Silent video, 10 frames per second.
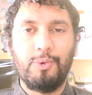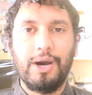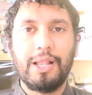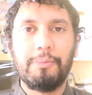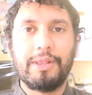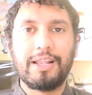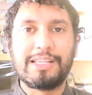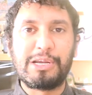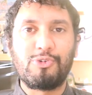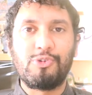The world
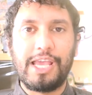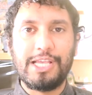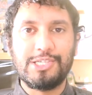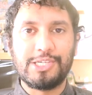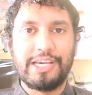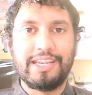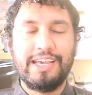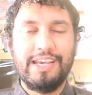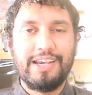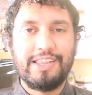building
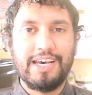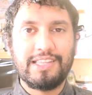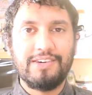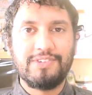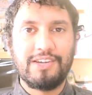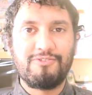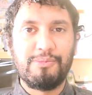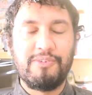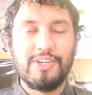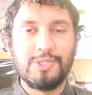creation that they've done
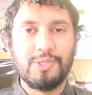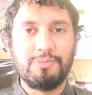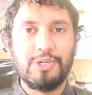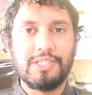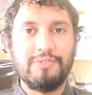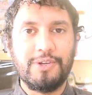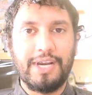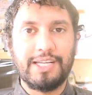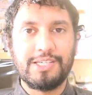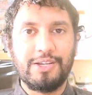from a visuals point of view
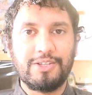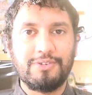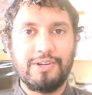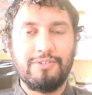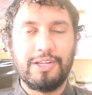actually looks really,